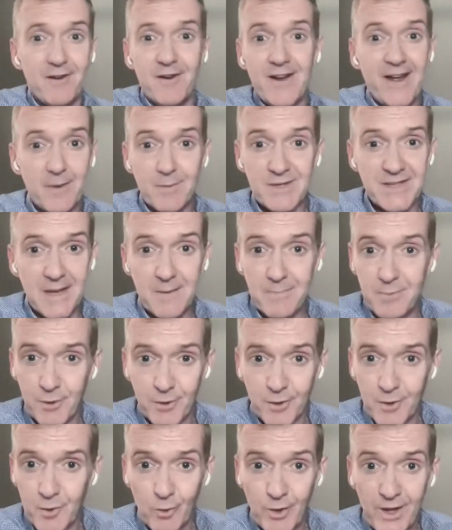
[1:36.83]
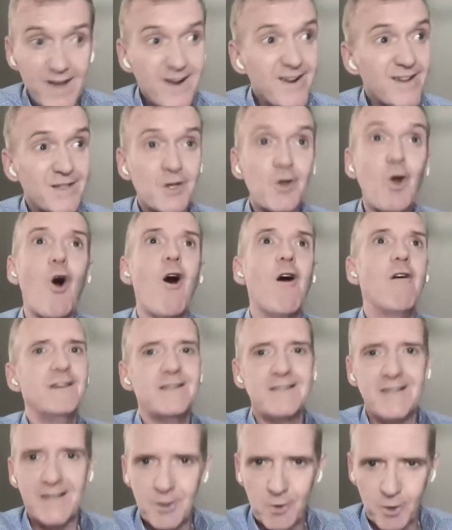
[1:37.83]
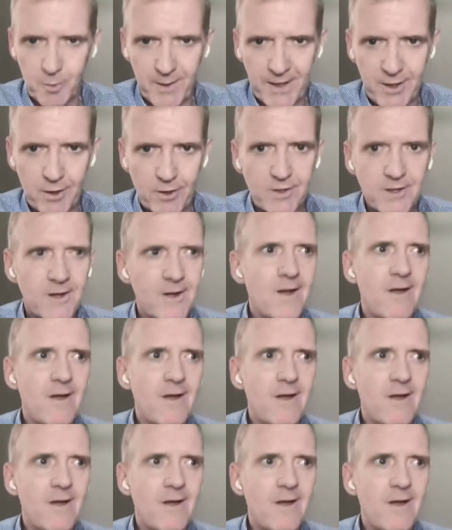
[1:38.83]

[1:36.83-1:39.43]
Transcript: 90% pure cocaine. It's obviously going to be cut.